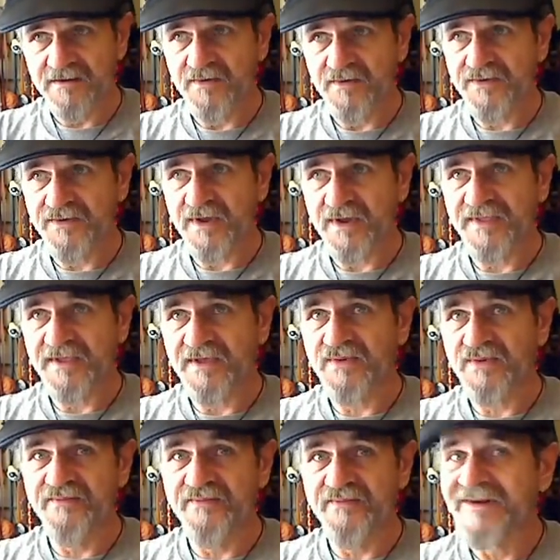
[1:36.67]
which I
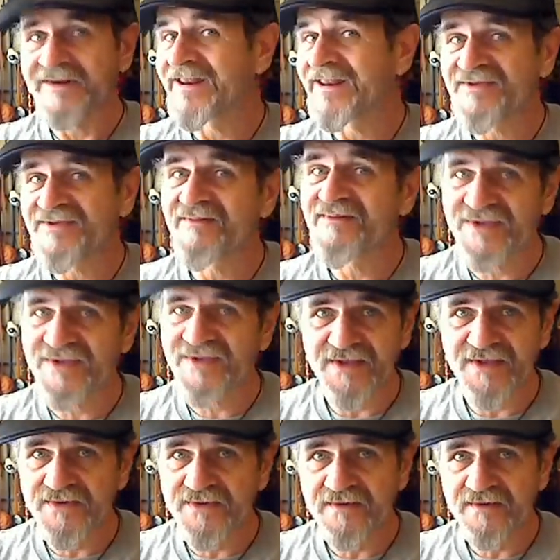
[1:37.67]
think sold for 97
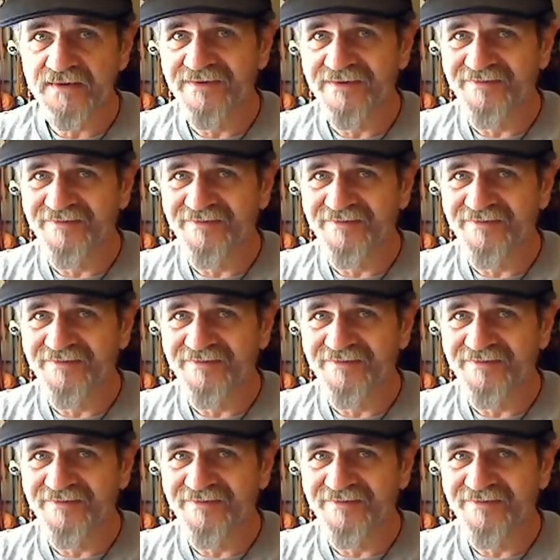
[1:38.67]
cents